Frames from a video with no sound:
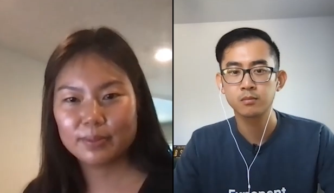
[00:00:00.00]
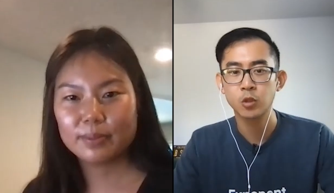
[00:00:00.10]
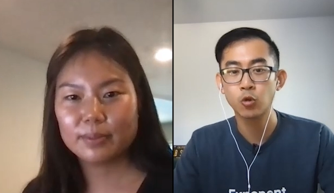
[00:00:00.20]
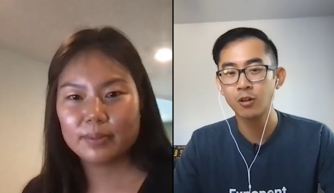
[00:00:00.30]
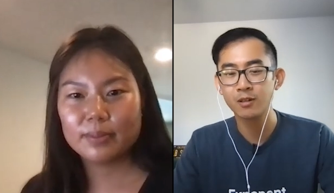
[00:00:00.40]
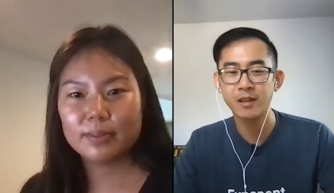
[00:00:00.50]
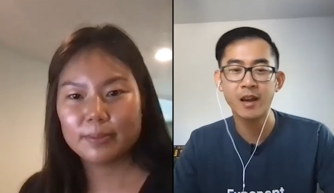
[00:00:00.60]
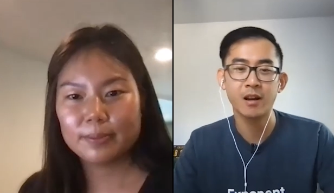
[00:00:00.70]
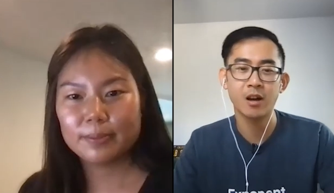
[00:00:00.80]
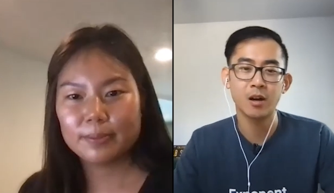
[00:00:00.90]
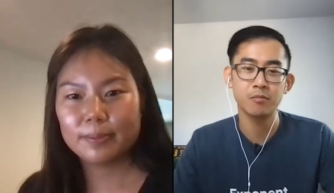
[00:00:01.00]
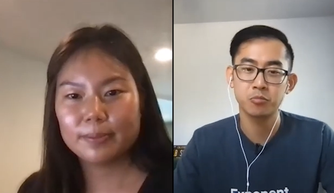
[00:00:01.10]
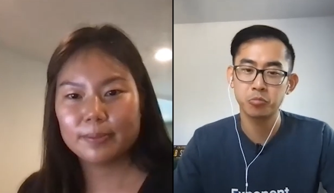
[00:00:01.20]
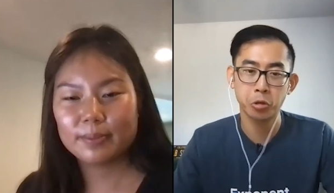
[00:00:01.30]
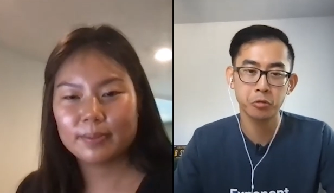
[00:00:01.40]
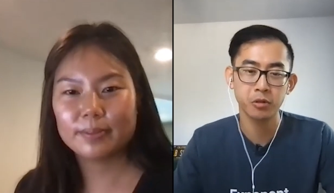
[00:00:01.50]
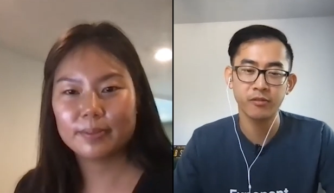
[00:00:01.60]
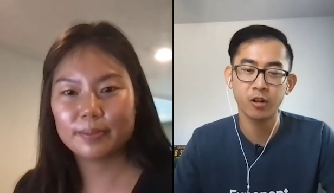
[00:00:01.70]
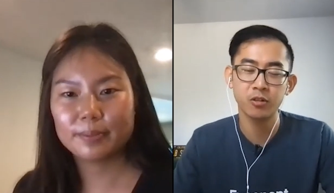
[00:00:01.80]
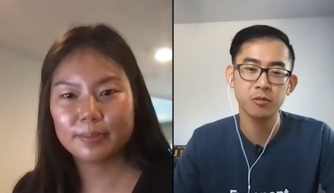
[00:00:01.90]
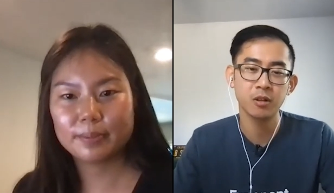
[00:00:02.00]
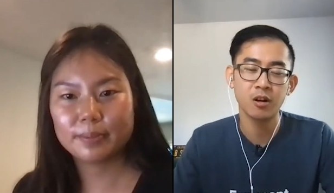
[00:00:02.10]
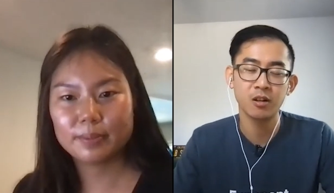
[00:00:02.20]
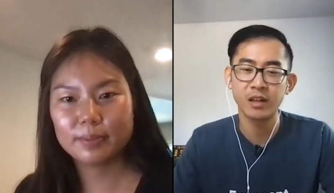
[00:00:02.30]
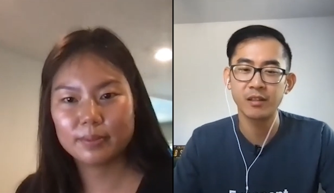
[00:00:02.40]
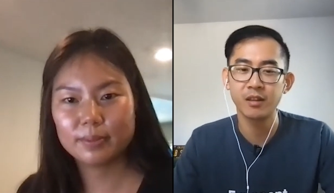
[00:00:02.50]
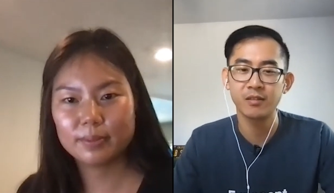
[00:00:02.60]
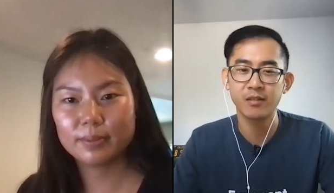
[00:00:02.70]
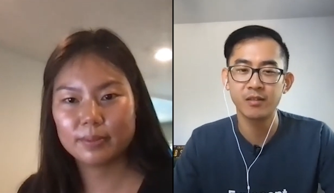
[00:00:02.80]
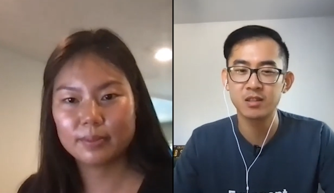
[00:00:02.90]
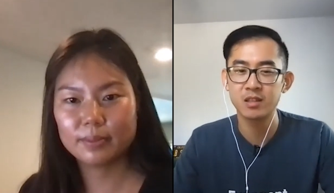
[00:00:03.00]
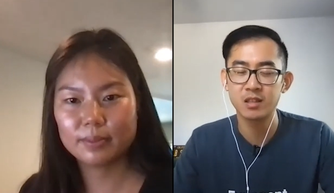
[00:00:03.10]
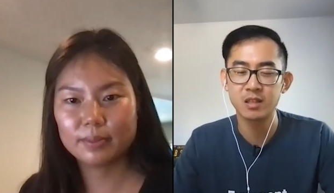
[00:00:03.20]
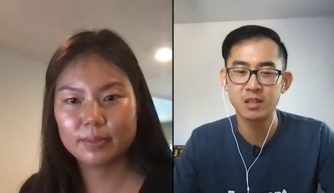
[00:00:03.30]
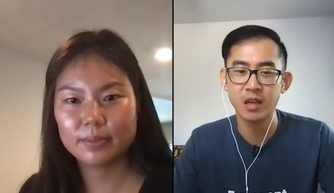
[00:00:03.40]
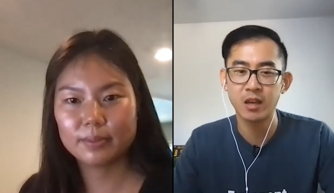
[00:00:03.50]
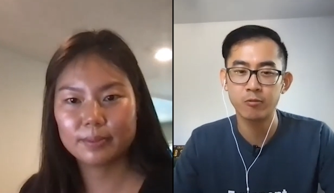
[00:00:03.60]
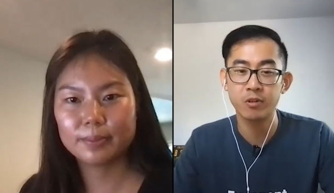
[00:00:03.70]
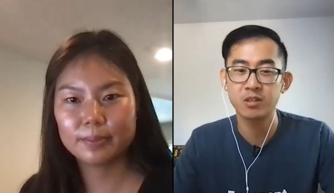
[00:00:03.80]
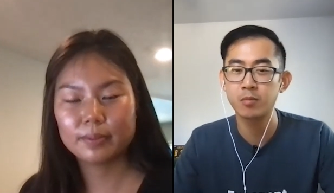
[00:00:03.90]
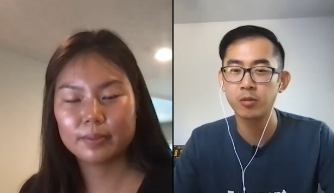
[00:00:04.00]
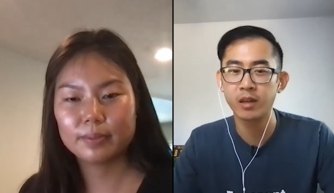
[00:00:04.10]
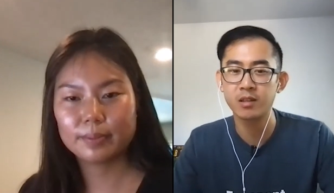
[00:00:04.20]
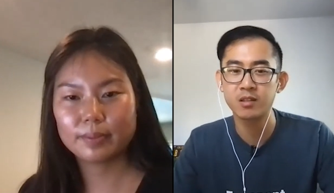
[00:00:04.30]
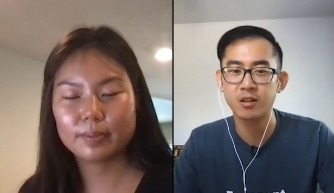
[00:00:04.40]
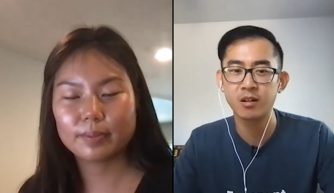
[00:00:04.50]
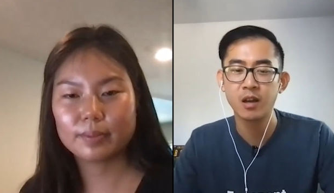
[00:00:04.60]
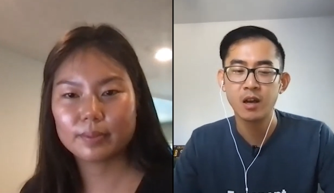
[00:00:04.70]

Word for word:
Speaker 1: Cool. Yeah, um, totally follow you along, and I think that this is a reasonable answer.